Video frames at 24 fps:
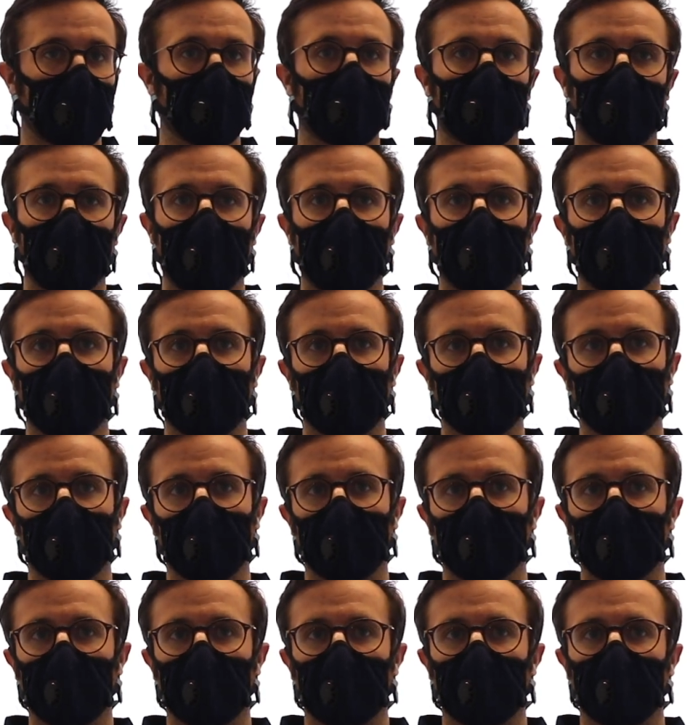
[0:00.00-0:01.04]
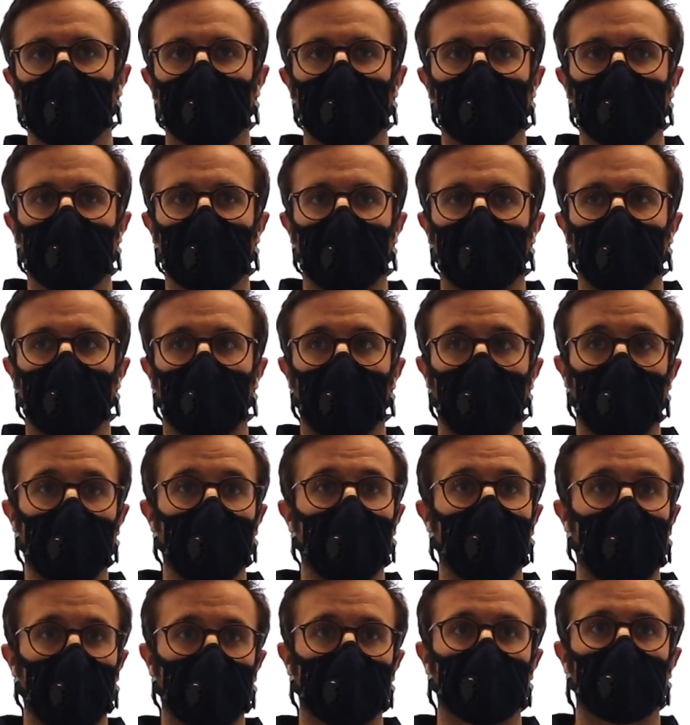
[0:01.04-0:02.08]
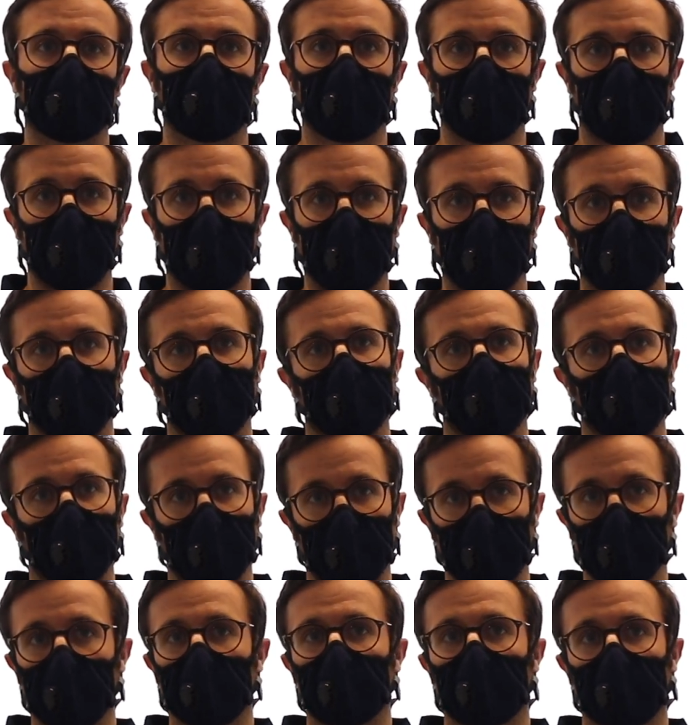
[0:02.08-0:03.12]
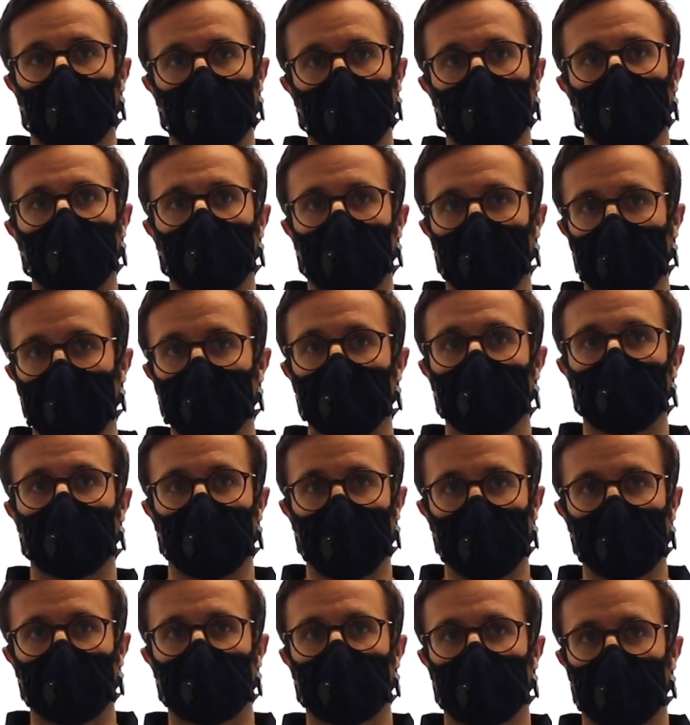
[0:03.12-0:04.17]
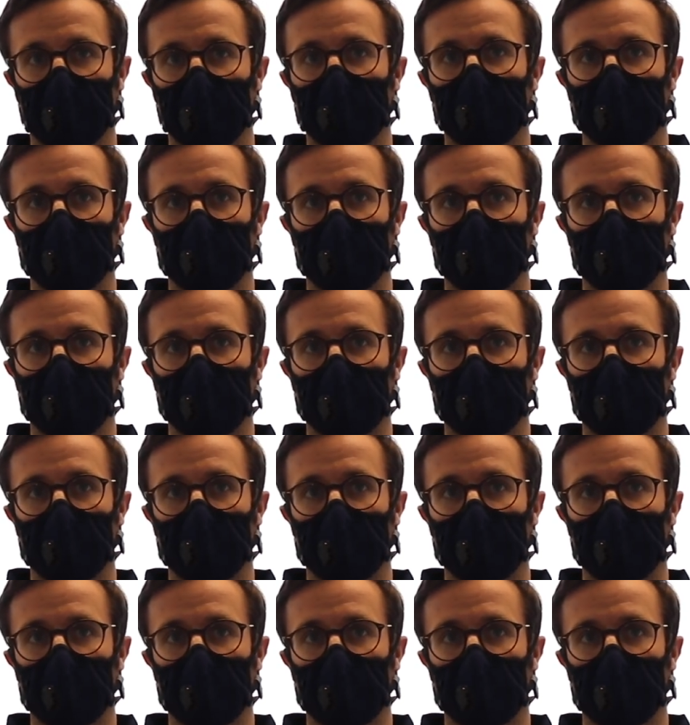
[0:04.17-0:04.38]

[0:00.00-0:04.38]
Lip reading: running, we have to prevent future injuries.